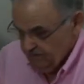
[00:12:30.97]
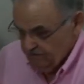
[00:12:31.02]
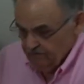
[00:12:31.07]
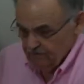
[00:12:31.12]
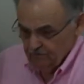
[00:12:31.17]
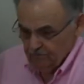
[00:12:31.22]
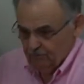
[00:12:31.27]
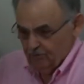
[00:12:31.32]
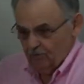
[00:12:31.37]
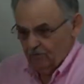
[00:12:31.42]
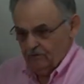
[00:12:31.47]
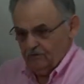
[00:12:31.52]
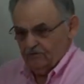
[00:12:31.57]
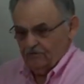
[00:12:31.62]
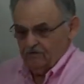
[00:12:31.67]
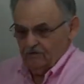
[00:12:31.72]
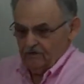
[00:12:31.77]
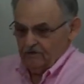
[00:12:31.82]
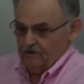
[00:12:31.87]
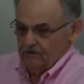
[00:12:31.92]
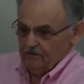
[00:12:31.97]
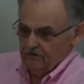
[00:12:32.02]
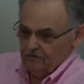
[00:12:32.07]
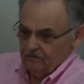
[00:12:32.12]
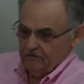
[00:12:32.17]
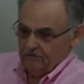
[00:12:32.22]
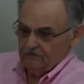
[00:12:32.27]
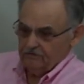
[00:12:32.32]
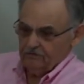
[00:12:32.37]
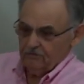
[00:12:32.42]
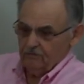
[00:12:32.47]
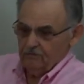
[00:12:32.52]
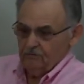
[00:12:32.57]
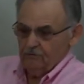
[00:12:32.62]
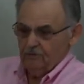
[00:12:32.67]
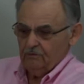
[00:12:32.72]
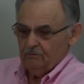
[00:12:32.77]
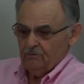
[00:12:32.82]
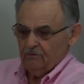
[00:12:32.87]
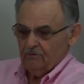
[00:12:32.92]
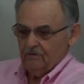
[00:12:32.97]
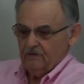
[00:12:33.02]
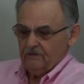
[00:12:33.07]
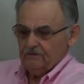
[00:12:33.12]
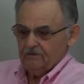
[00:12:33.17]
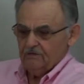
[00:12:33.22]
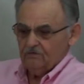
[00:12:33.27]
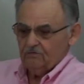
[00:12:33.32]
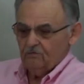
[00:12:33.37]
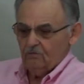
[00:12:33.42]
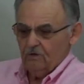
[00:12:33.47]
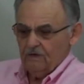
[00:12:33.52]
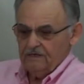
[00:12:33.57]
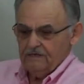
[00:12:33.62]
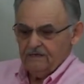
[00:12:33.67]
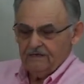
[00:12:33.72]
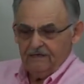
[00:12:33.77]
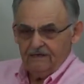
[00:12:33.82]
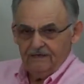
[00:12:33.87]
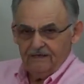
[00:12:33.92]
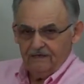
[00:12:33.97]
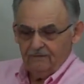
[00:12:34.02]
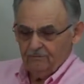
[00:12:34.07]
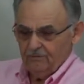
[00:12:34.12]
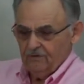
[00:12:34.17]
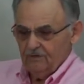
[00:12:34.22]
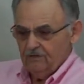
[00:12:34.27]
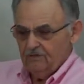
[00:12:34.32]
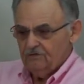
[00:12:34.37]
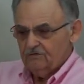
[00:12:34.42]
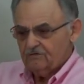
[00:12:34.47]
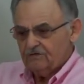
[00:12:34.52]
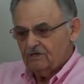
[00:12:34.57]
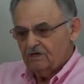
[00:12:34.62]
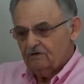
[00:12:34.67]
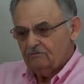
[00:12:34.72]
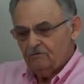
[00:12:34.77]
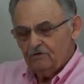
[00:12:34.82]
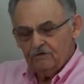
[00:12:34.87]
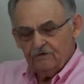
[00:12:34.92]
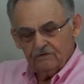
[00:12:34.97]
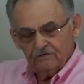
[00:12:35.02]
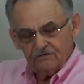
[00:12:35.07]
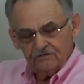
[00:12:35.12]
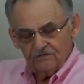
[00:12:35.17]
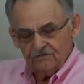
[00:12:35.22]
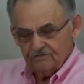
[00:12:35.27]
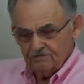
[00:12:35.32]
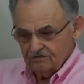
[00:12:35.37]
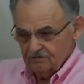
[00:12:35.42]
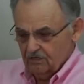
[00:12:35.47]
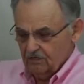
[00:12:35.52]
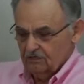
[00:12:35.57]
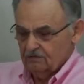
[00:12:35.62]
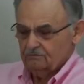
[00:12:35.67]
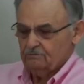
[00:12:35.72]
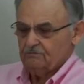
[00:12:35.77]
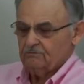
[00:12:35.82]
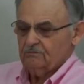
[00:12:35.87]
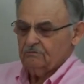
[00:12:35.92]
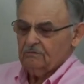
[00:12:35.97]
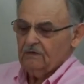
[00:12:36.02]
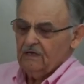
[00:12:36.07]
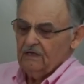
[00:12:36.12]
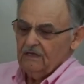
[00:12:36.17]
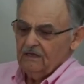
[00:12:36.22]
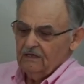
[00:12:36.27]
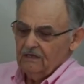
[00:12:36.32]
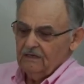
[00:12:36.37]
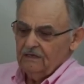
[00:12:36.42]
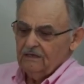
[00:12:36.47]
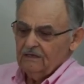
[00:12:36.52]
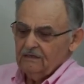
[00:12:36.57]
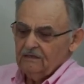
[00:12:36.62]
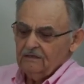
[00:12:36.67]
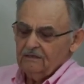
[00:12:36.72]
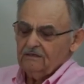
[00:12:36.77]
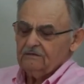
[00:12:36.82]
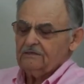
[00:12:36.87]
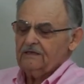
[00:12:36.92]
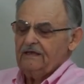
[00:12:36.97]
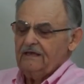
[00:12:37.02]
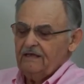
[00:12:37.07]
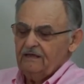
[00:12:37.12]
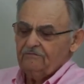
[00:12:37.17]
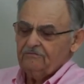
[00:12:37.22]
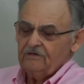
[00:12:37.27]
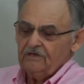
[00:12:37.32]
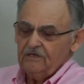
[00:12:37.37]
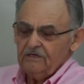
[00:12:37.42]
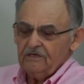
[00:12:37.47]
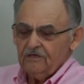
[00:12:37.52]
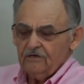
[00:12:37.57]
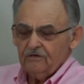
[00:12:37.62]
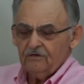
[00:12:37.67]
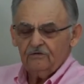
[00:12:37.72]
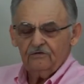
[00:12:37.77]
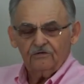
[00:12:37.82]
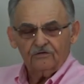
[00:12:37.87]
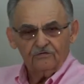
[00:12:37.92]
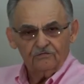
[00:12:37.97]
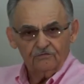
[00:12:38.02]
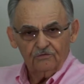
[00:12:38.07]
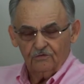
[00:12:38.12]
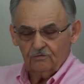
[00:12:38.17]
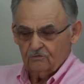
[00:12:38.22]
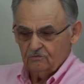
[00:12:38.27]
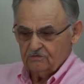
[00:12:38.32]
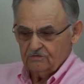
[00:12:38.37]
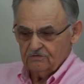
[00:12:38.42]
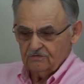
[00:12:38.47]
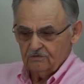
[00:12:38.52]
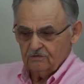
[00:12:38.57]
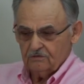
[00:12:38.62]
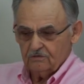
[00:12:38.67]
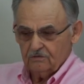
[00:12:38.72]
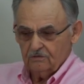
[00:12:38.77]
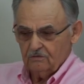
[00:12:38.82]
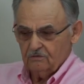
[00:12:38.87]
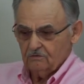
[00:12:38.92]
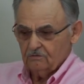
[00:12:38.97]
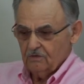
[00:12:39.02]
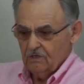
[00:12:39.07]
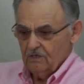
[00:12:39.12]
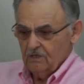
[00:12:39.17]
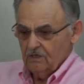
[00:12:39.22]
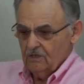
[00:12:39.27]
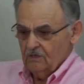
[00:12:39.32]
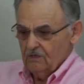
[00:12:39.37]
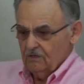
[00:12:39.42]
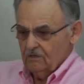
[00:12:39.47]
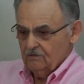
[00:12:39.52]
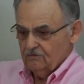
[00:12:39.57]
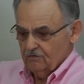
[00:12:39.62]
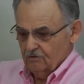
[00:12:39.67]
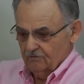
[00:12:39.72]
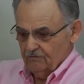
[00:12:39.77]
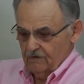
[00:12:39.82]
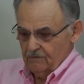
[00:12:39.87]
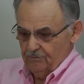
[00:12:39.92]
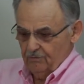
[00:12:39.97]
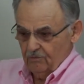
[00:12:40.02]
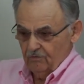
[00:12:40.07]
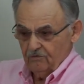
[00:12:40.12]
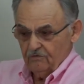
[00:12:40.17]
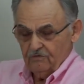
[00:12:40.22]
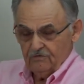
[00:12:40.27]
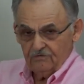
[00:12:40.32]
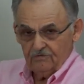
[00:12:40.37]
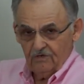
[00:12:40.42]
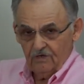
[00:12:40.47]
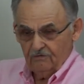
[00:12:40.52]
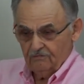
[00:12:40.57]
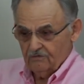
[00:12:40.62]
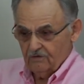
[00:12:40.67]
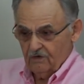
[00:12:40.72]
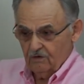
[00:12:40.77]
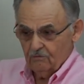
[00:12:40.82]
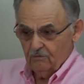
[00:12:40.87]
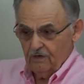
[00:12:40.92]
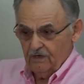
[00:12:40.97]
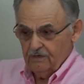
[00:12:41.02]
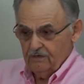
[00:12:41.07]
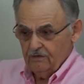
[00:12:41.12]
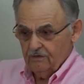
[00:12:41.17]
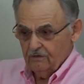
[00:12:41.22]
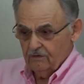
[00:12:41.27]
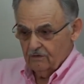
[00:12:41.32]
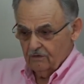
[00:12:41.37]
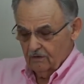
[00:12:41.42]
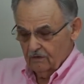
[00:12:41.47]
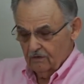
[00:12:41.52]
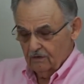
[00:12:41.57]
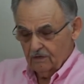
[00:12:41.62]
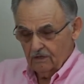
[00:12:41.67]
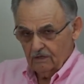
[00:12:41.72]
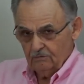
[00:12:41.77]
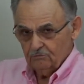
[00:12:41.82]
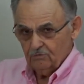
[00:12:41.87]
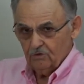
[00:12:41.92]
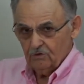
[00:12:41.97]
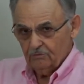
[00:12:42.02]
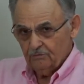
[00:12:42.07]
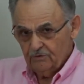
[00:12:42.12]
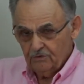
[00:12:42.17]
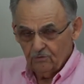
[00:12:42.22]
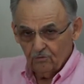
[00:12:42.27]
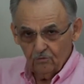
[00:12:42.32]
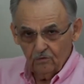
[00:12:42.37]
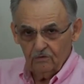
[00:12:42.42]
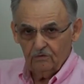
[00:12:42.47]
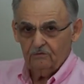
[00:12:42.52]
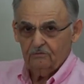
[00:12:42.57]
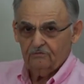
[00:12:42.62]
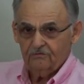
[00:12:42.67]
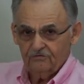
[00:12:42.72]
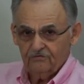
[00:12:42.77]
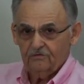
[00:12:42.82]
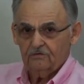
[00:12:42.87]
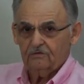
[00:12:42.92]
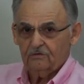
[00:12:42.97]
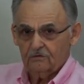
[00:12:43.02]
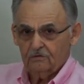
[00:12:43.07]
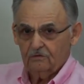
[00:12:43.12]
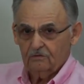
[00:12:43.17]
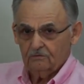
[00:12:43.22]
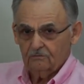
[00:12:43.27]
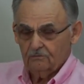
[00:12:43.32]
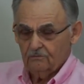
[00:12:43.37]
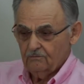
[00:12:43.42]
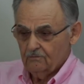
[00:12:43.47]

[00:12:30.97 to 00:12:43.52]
The important thing here is to remember that this white cap is covering a cavity here that's filled with silicone. So if I pull this shaft out right here, I'm going to be wearing silicone.